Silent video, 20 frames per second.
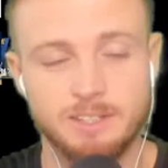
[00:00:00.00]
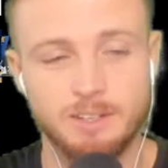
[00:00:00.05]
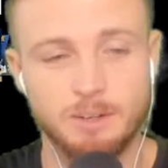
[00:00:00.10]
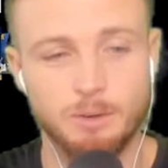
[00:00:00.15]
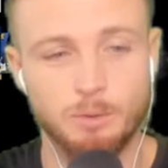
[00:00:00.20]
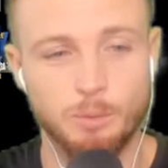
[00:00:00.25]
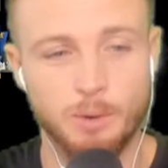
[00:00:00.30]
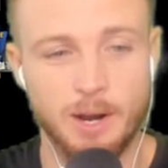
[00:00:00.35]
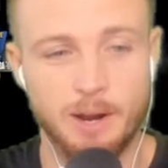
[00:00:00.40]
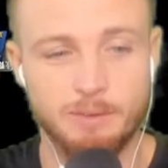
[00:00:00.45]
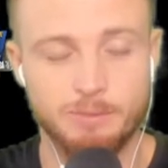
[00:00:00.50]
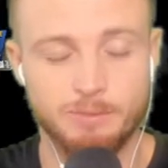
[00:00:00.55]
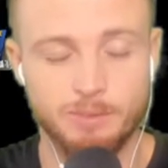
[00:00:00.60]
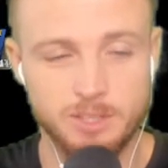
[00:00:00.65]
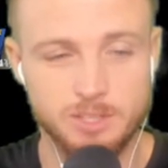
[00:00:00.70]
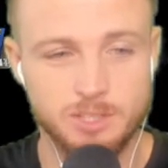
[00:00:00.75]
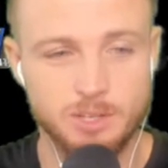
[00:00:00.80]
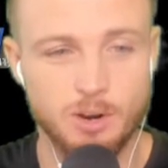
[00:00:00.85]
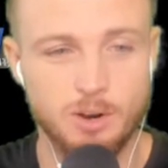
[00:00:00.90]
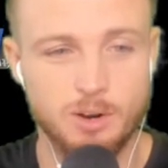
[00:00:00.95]
when I
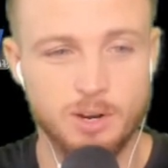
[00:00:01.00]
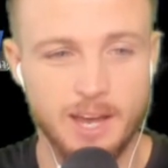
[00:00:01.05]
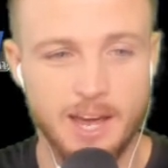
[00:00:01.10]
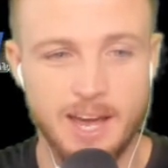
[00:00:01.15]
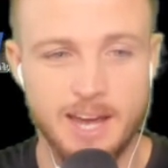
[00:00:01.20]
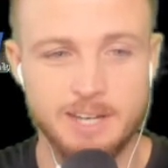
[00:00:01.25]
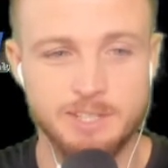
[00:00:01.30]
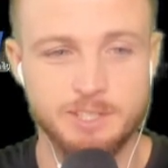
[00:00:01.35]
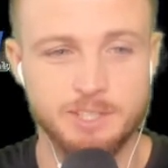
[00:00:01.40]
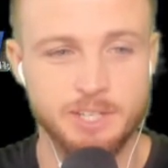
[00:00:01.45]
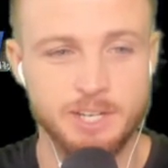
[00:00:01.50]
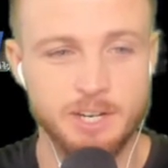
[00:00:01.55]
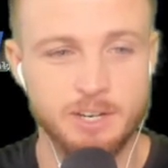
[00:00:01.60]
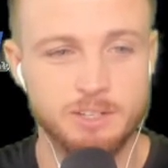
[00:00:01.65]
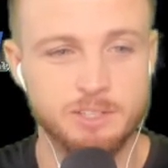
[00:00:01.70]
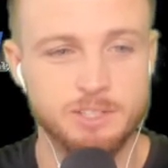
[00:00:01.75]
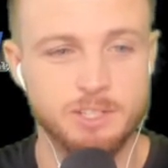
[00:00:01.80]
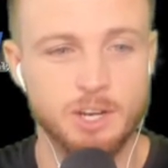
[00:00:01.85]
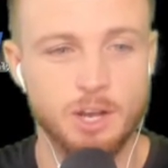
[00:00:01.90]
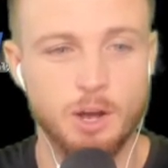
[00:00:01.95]
first saw Cash
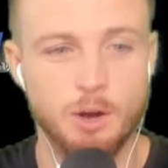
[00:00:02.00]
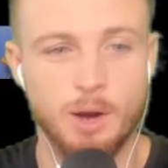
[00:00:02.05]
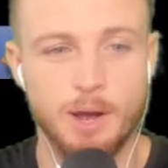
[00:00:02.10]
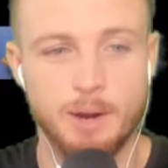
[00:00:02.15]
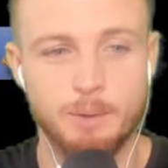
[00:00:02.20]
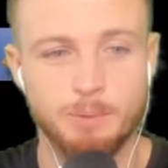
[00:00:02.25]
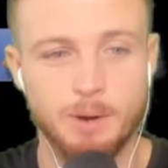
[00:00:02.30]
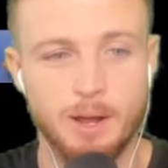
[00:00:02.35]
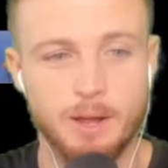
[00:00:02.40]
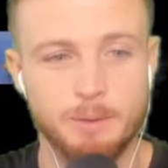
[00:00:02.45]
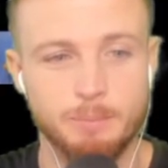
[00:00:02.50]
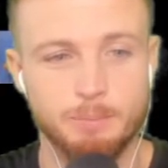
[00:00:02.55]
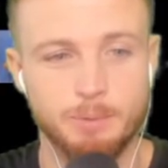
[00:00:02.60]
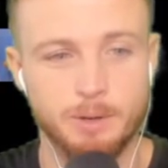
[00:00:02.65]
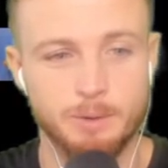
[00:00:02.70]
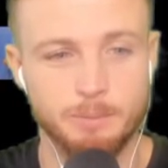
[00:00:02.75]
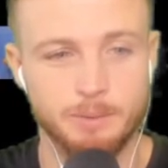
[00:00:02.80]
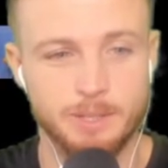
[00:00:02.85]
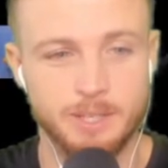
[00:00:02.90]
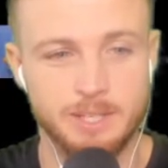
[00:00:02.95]
years ago, I'd probably put
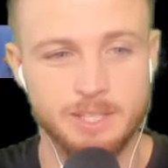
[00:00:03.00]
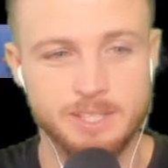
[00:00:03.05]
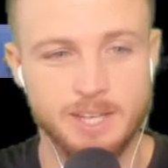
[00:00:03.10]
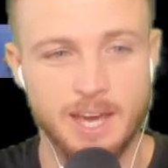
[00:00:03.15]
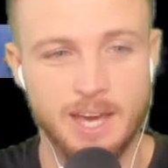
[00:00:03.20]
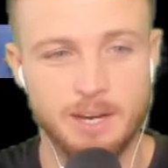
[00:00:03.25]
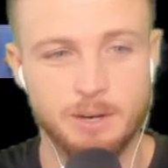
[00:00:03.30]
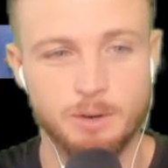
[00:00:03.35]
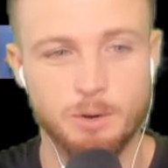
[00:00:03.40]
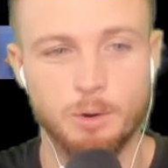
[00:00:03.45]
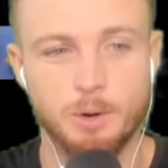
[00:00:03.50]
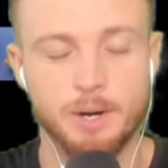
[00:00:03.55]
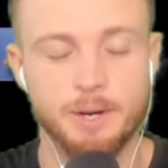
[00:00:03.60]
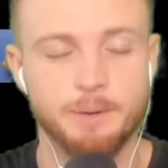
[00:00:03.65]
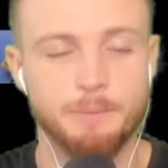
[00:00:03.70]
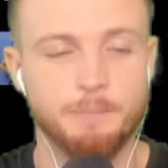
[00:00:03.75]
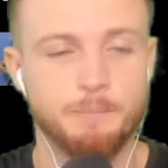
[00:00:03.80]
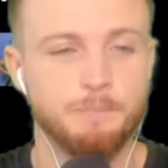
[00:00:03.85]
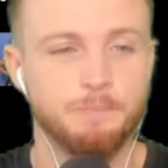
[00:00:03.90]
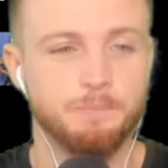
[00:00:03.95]
him in this category.